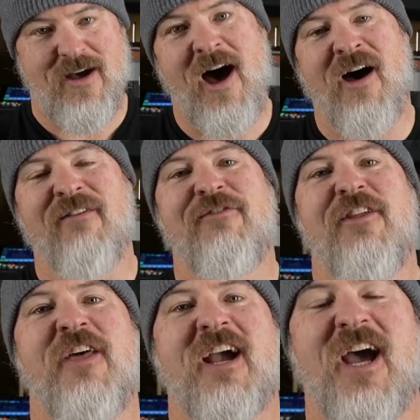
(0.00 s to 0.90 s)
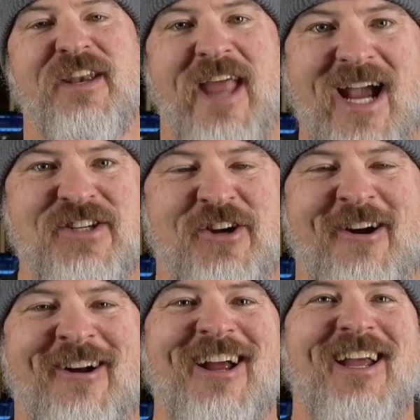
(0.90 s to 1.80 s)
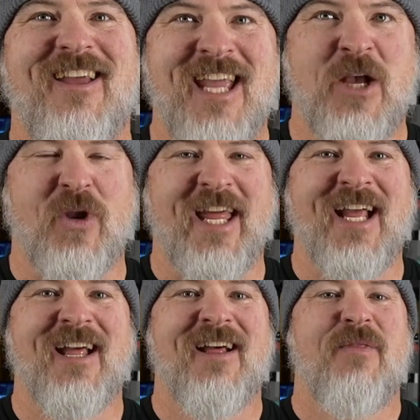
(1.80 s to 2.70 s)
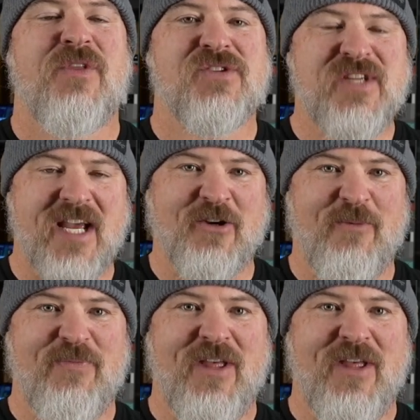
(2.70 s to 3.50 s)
of the connector equaling the signal,